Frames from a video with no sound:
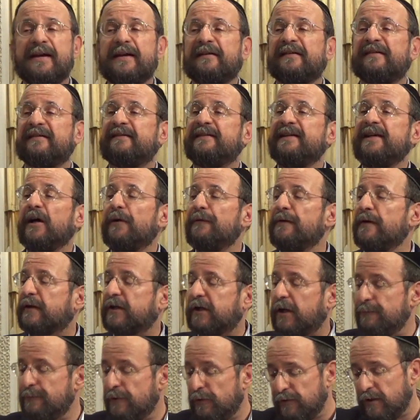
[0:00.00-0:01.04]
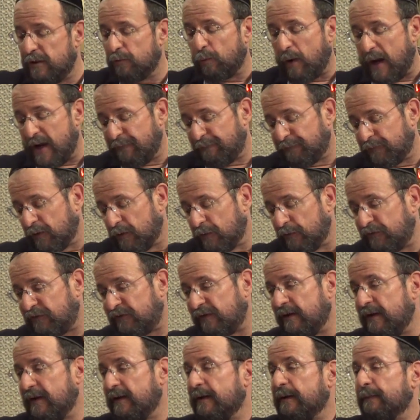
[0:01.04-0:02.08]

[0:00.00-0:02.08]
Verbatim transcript: steal the communion wafers,